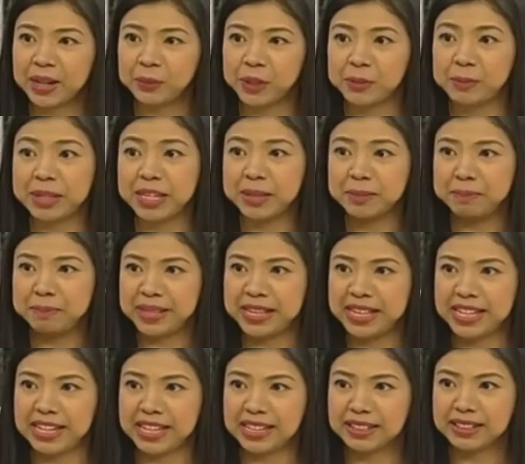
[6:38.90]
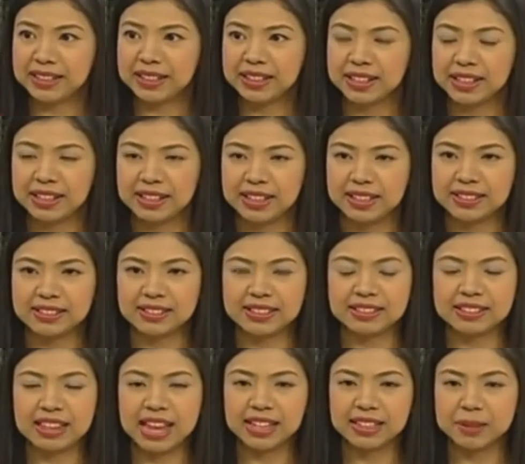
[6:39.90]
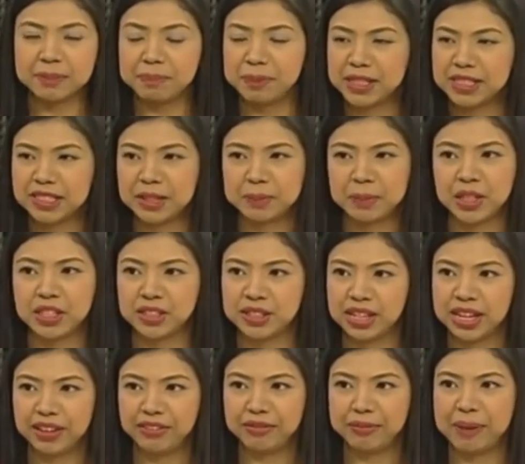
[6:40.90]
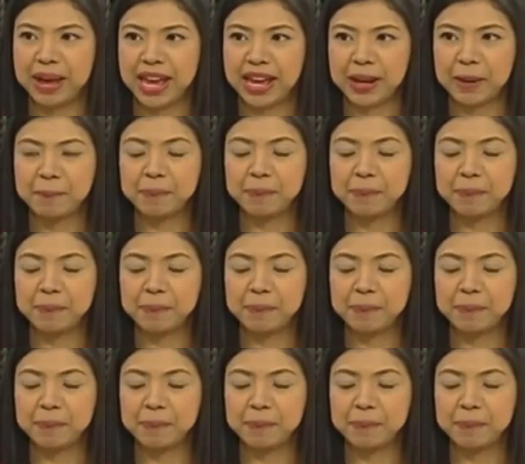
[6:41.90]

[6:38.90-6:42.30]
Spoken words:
would be the being. It's like the principles you live by.